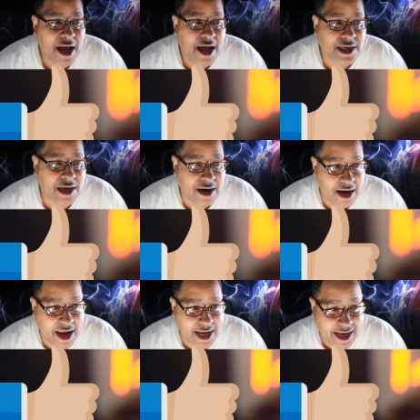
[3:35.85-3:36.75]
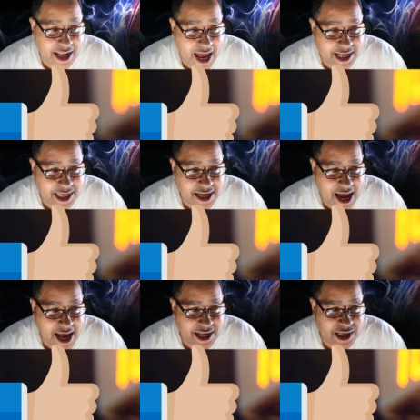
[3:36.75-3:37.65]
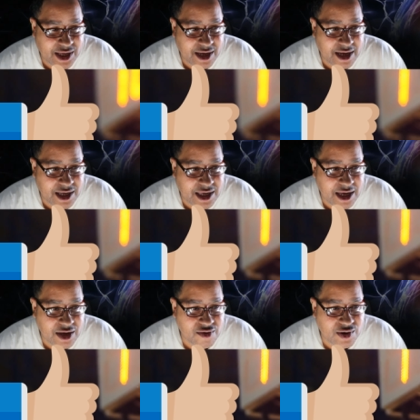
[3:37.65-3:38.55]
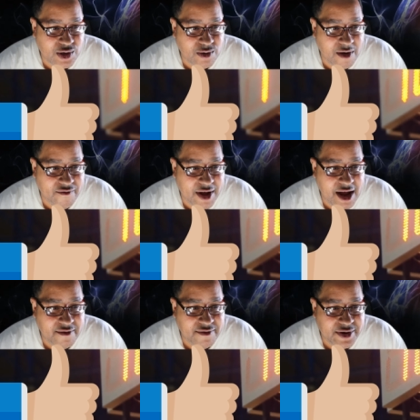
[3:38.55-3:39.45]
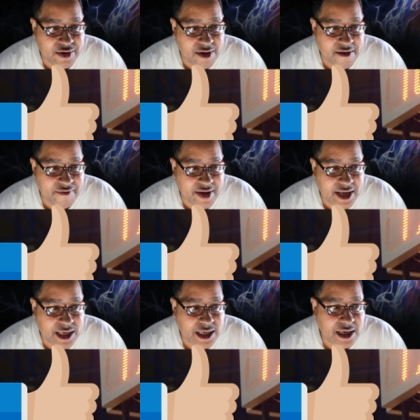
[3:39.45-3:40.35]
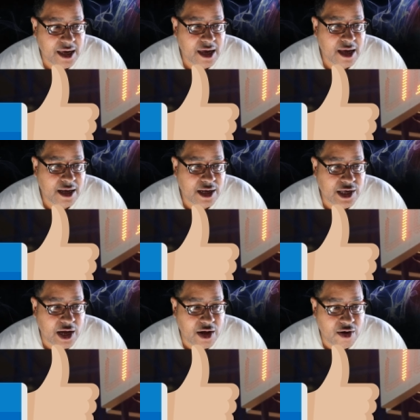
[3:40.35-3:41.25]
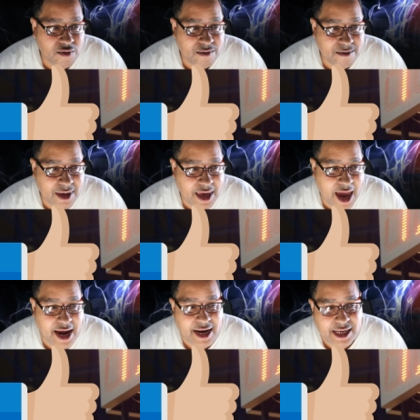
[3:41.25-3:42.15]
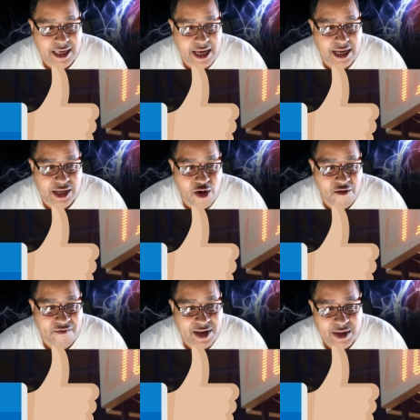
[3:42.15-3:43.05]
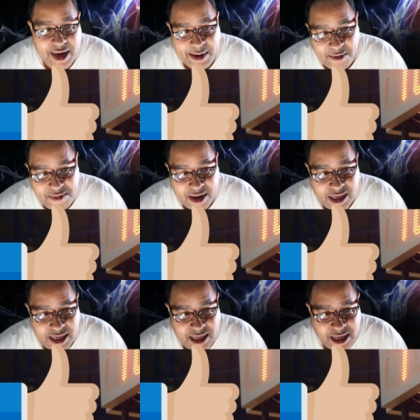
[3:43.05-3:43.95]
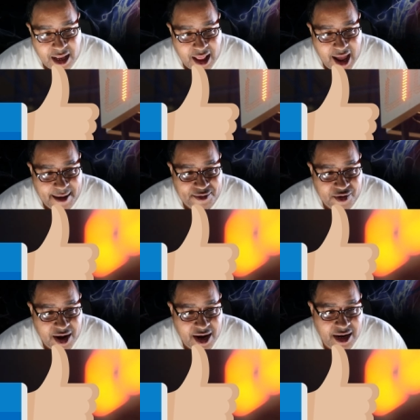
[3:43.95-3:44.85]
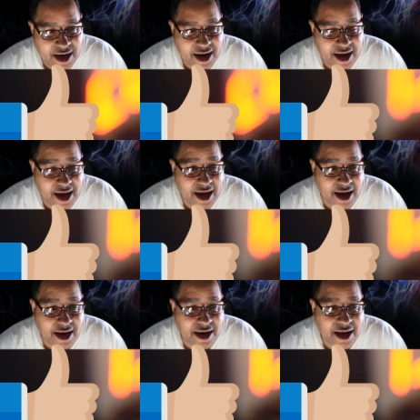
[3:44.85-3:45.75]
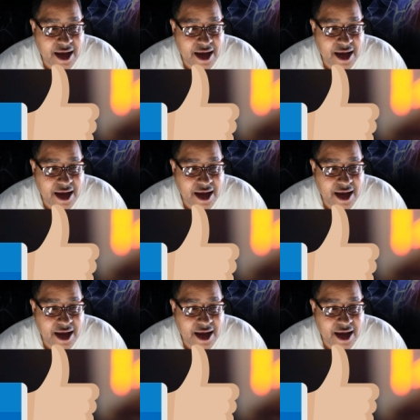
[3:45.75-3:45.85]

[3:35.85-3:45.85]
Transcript: So Nic Claxton has continued to evolve on offense. So yeah, and it says the offensive capabilities is a lob threat and